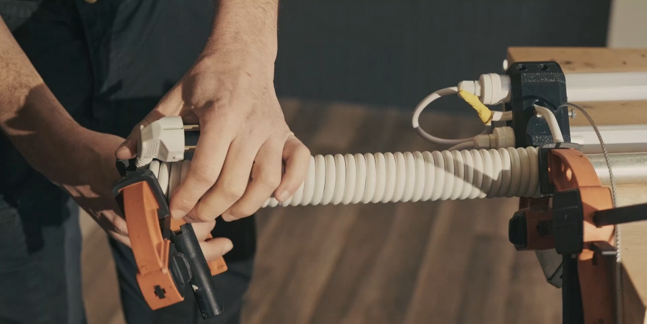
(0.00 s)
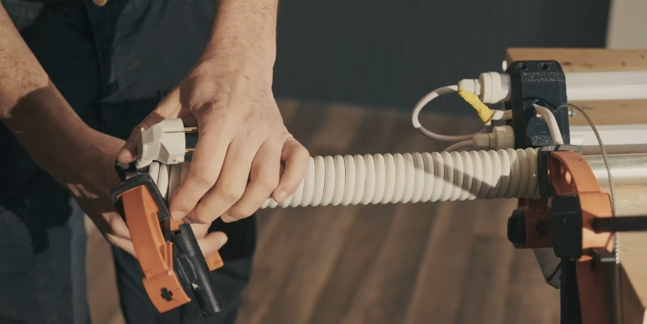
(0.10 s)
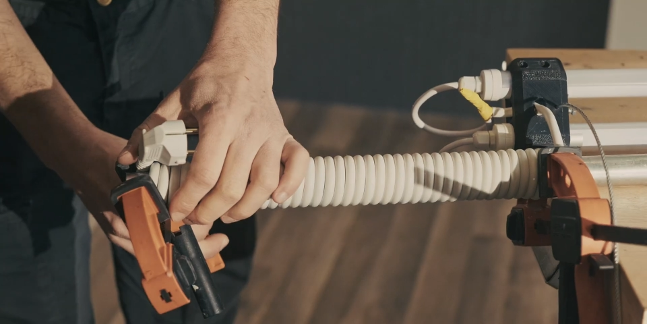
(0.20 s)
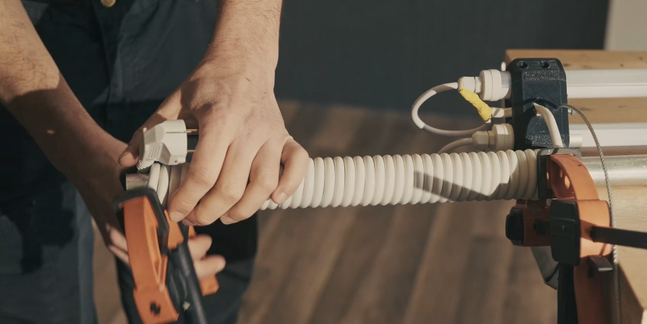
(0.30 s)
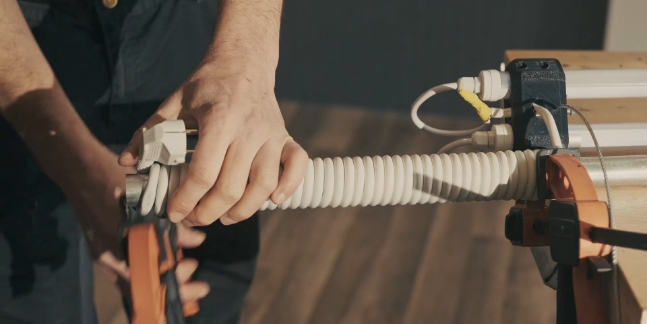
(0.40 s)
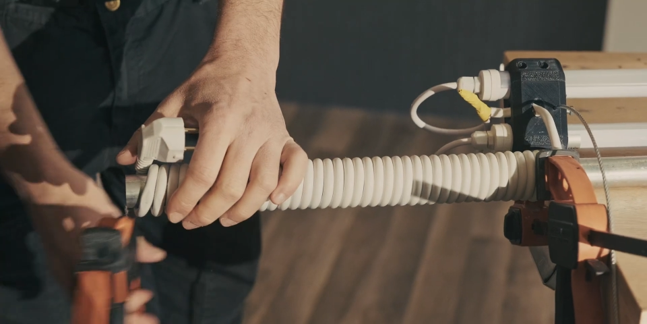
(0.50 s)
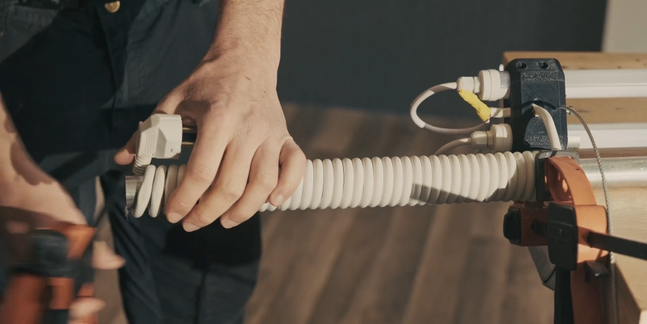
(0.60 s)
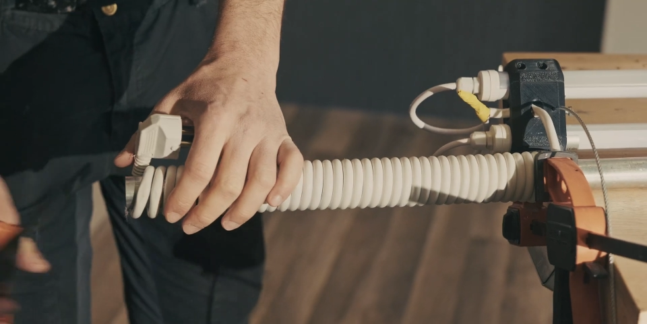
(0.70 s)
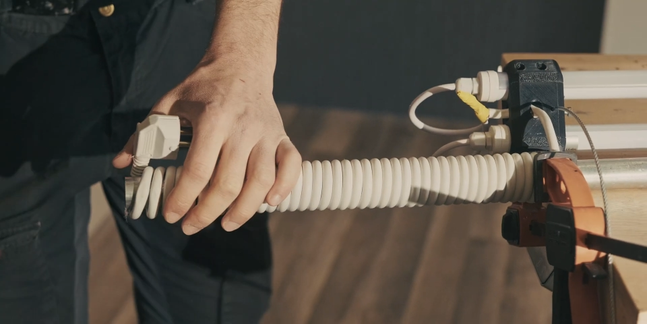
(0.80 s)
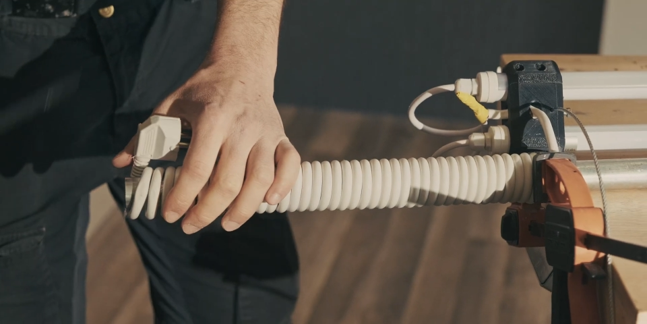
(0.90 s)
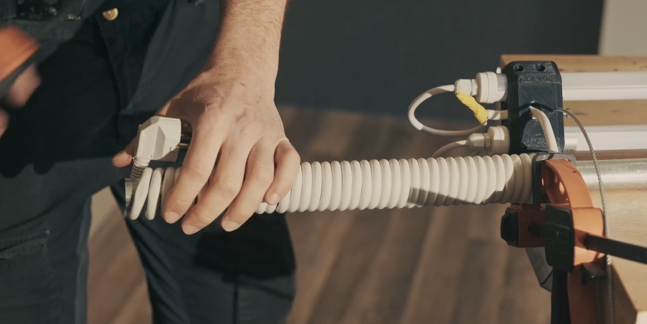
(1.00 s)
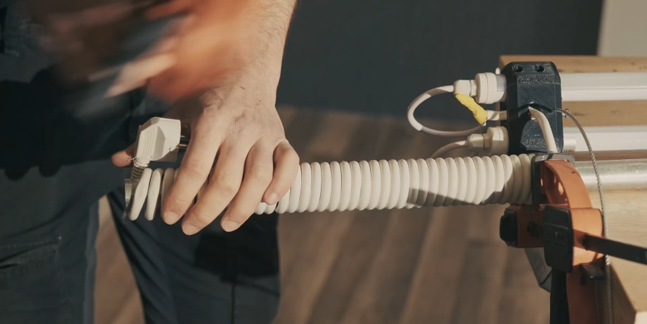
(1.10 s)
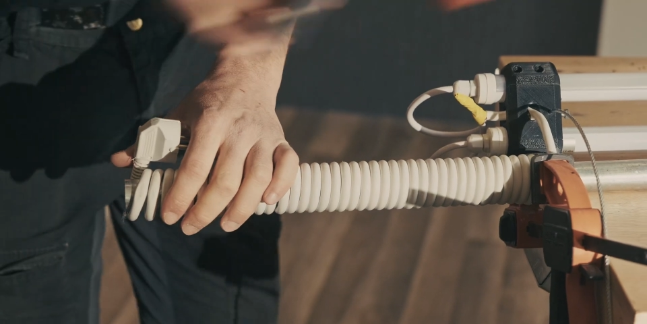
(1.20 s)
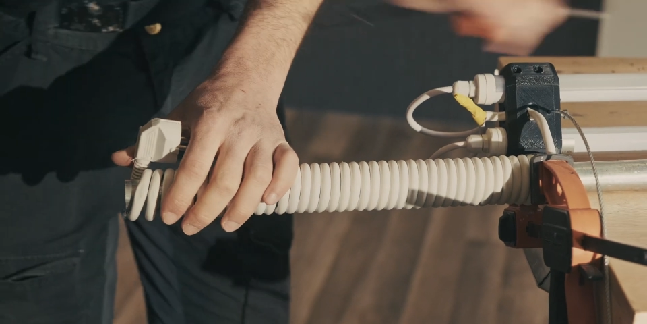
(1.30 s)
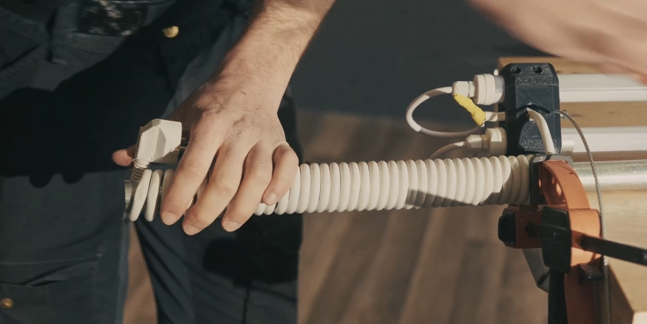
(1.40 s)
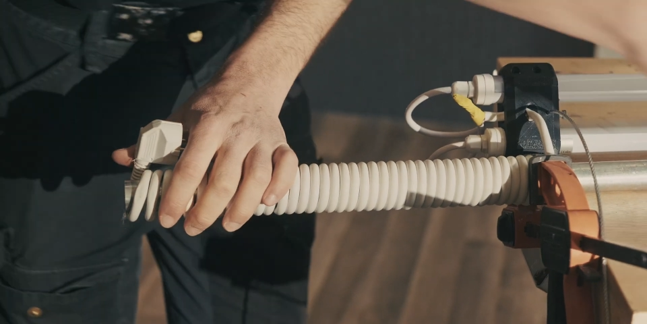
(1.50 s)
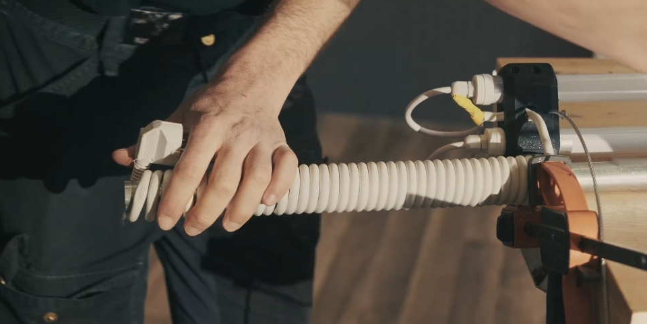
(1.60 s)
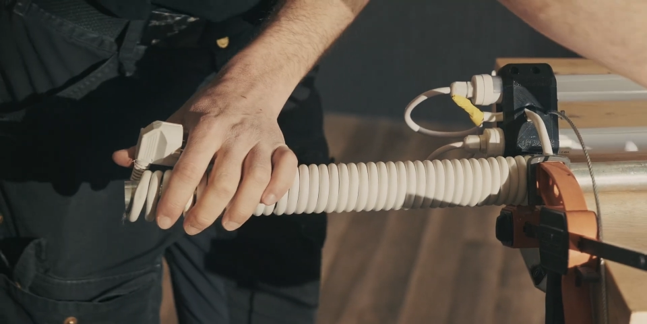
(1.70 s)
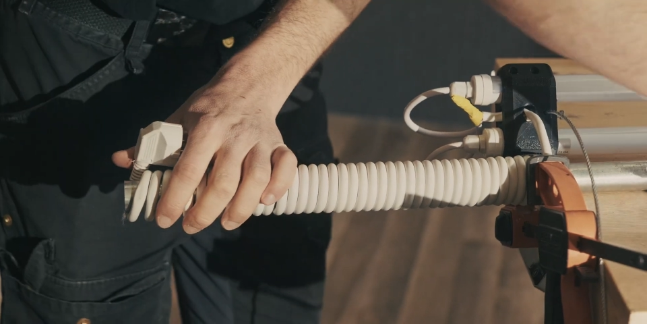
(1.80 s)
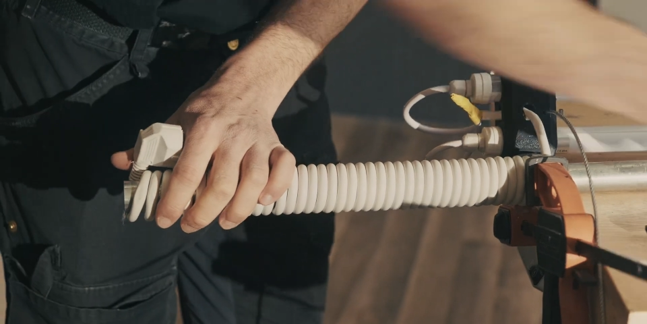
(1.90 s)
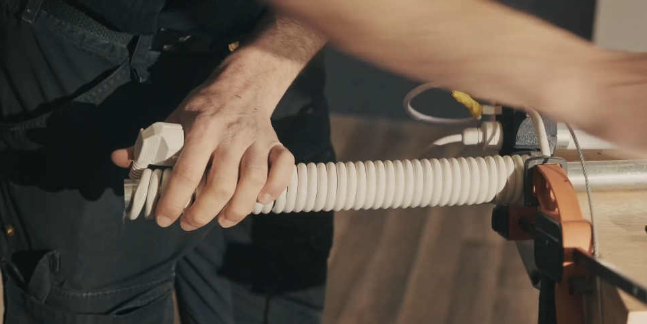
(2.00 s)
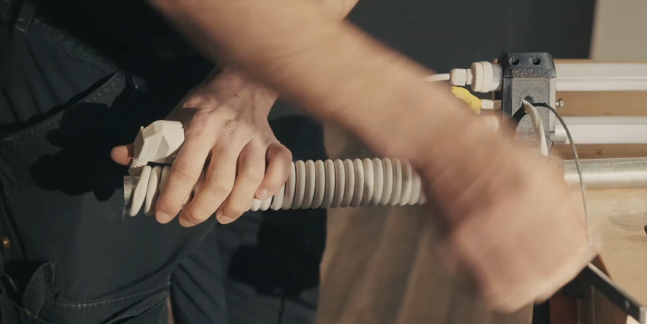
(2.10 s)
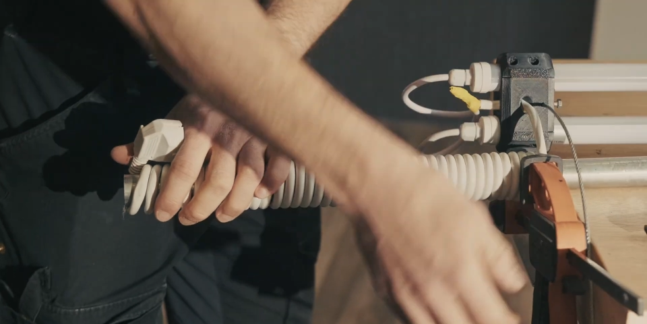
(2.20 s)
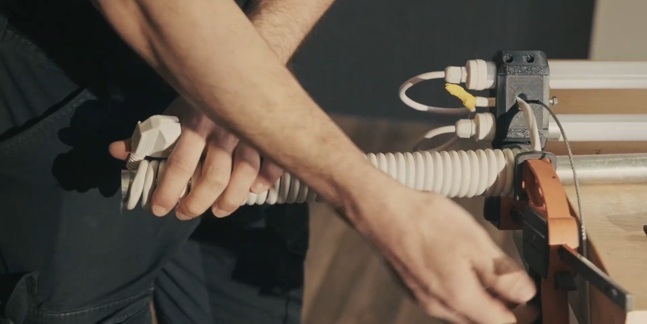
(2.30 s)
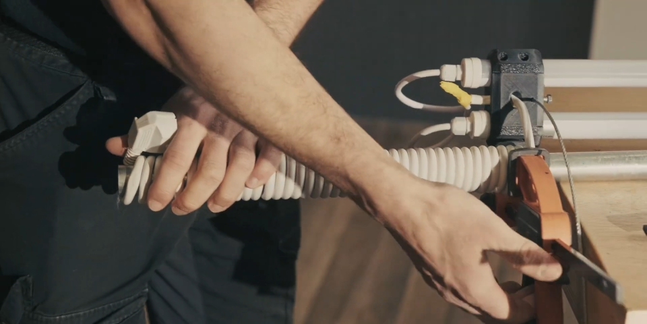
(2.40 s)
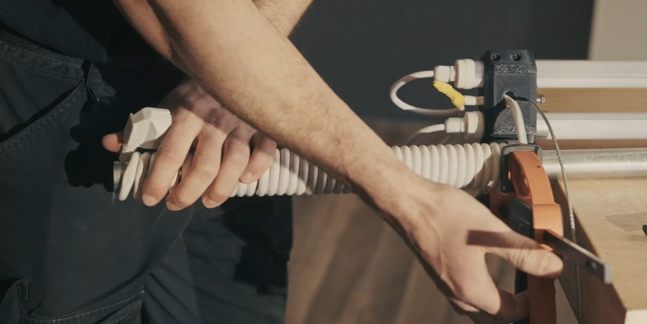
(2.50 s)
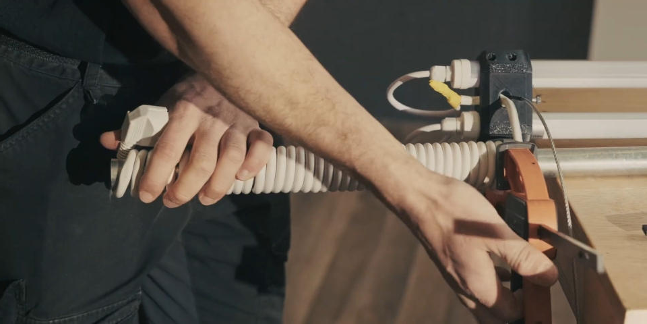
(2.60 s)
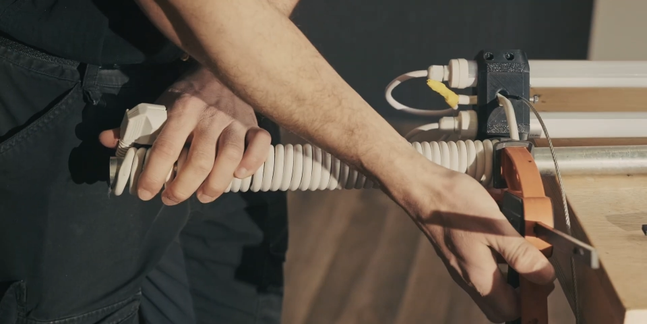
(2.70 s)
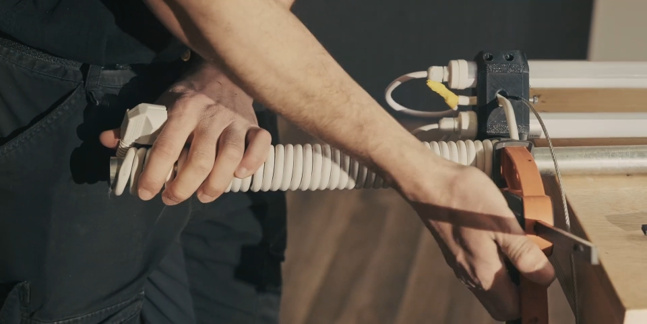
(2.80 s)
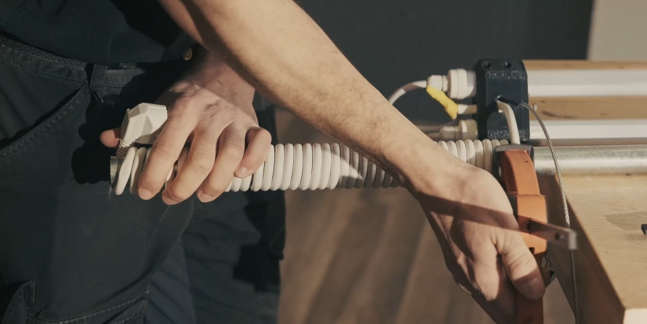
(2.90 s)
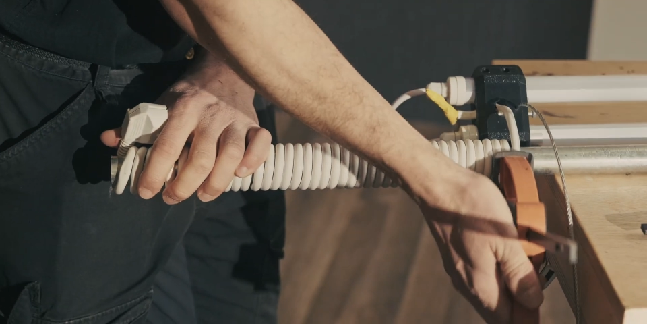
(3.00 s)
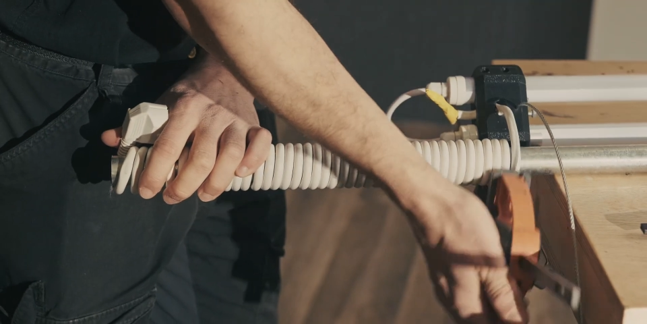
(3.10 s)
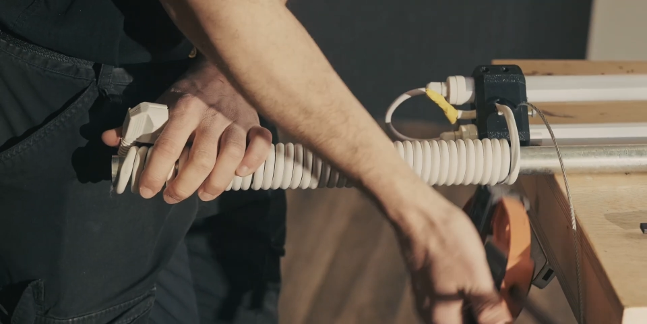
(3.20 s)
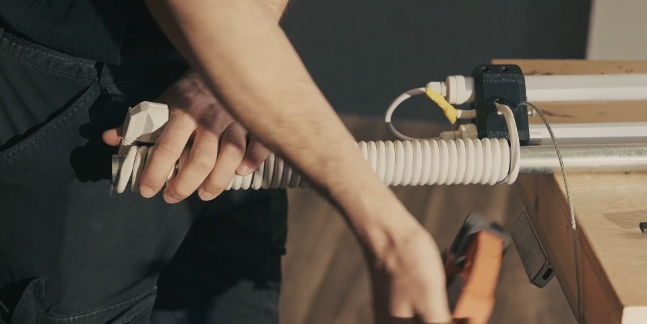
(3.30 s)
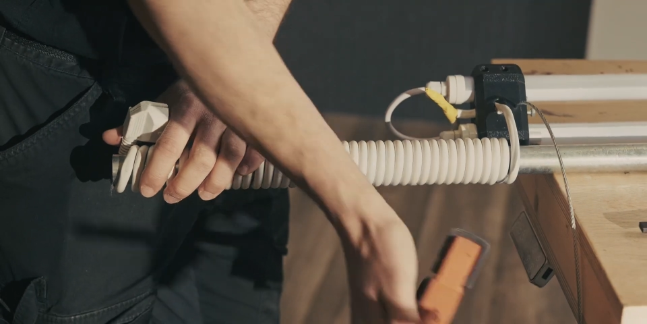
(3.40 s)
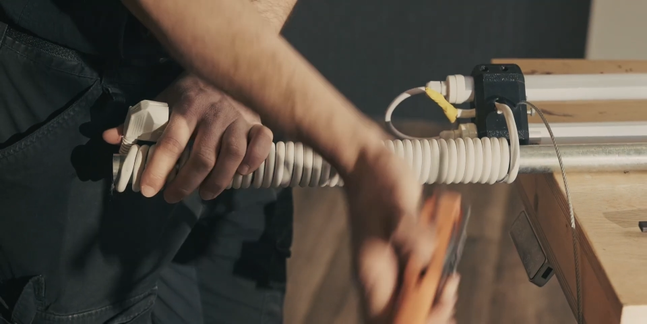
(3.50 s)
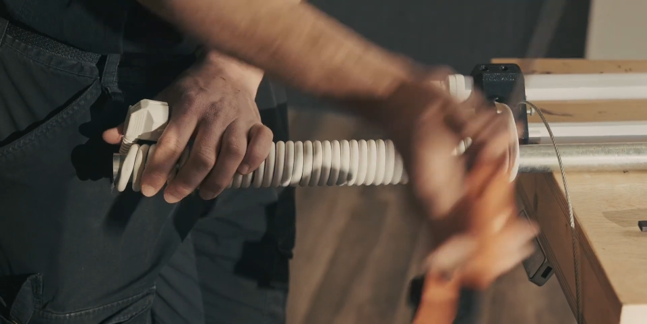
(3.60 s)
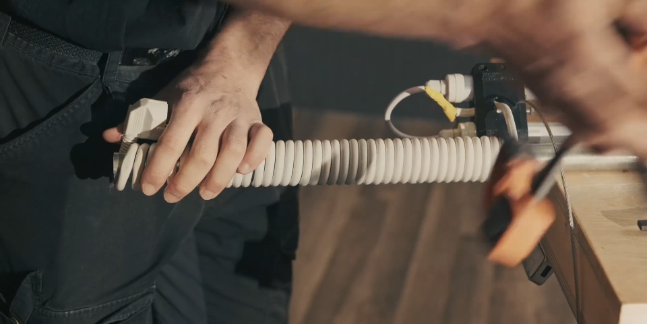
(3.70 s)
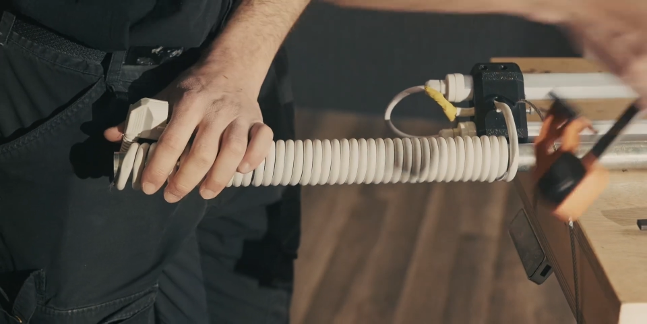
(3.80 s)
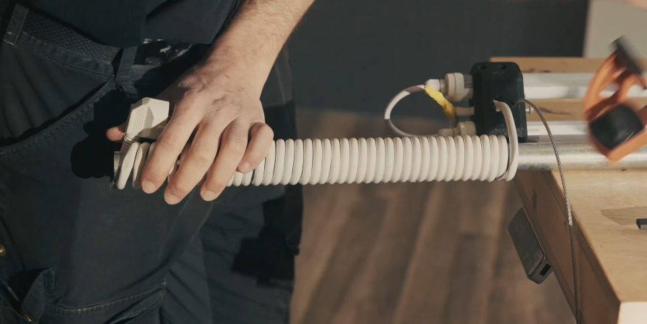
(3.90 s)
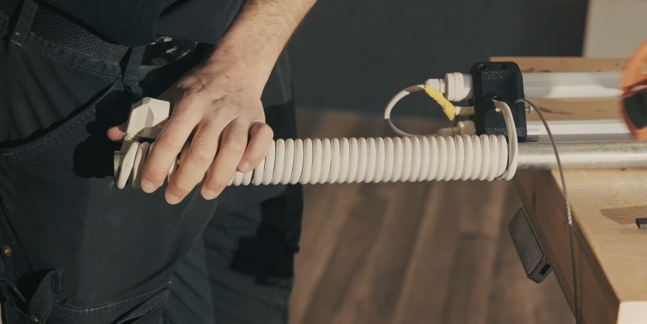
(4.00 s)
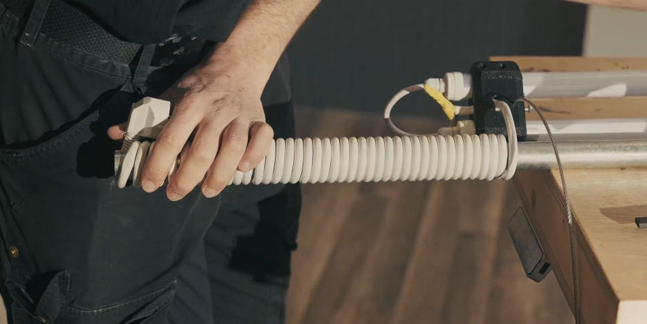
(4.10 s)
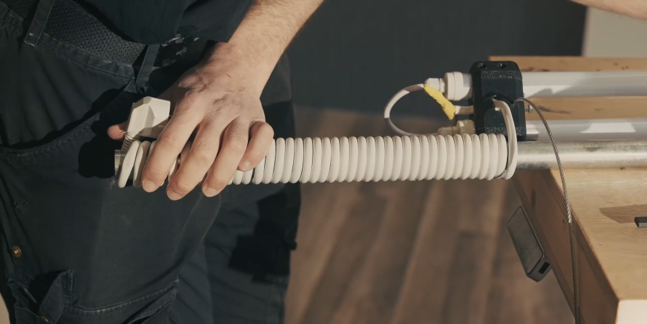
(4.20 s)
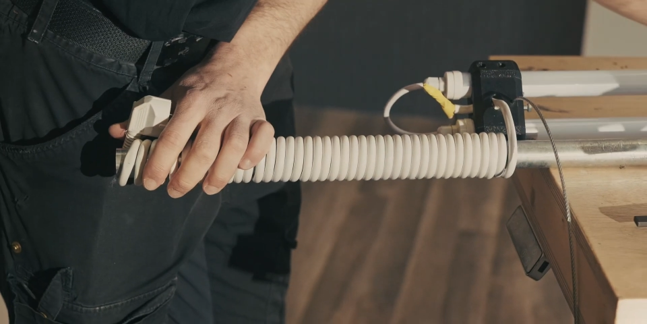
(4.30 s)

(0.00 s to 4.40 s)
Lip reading: No face is visible, so there are no lips to read.